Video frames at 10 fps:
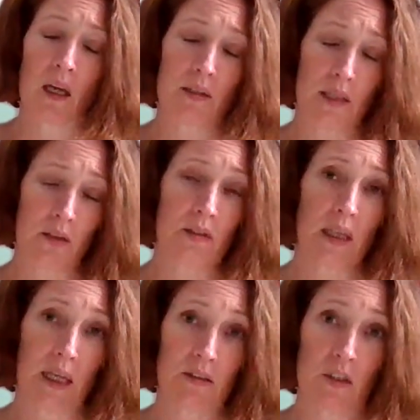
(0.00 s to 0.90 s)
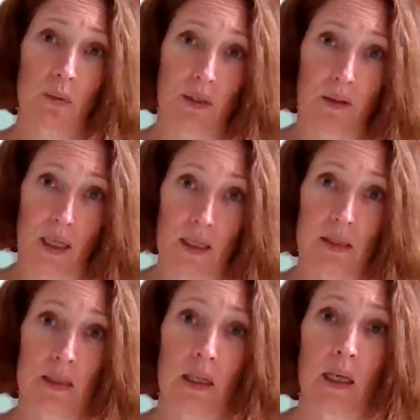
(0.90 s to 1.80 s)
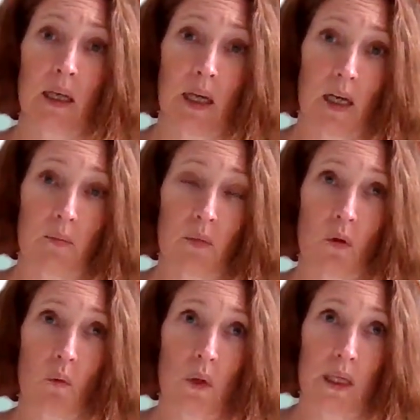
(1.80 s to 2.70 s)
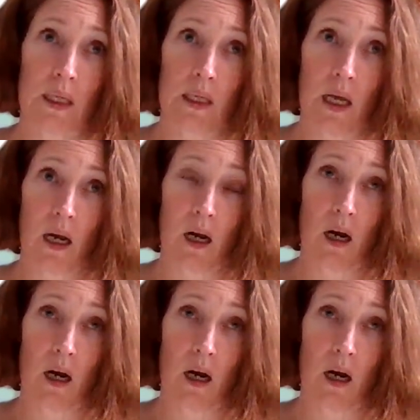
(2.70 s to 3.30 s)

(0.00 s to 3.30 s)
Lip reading: Associated with this, we